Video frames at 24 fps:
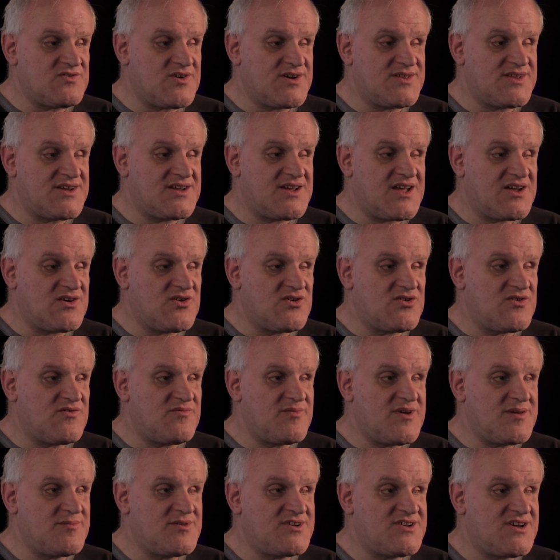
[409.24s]
I think I could
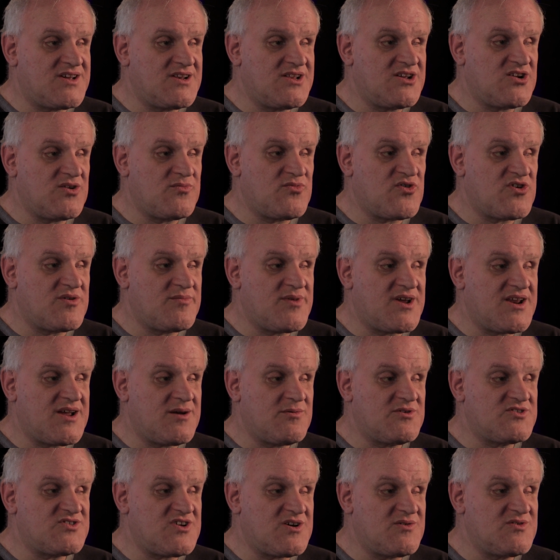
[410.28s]
have maybe done a little more, but I
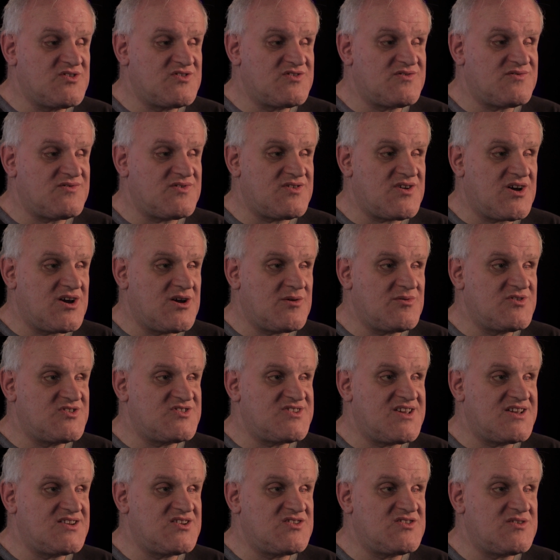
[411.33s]
always
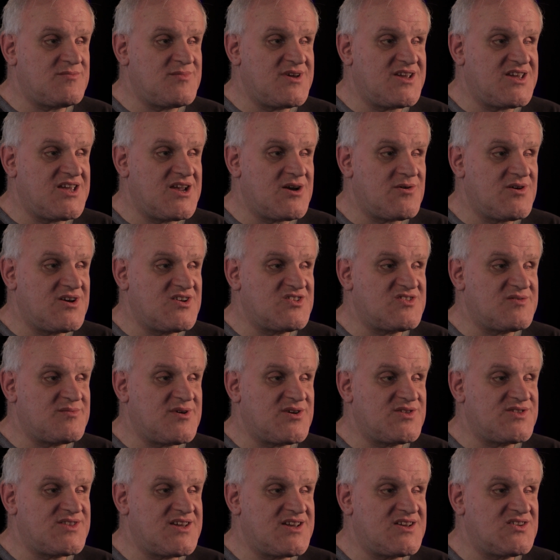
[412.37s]
tended to be curious
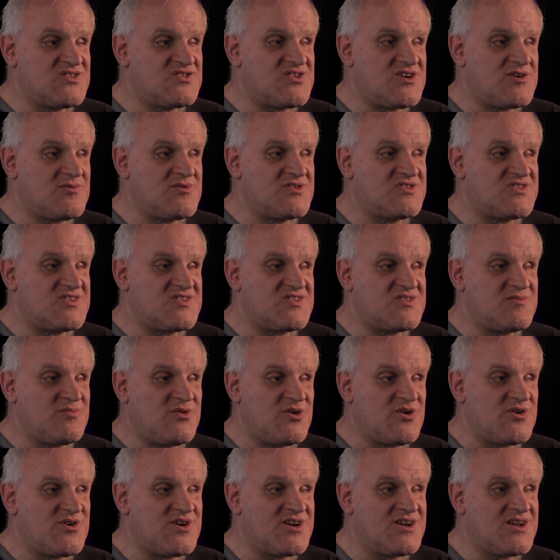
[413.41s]
about things, always
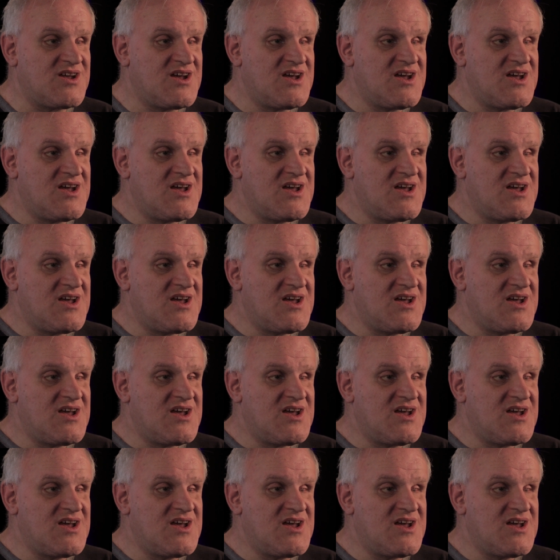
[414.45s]
exploring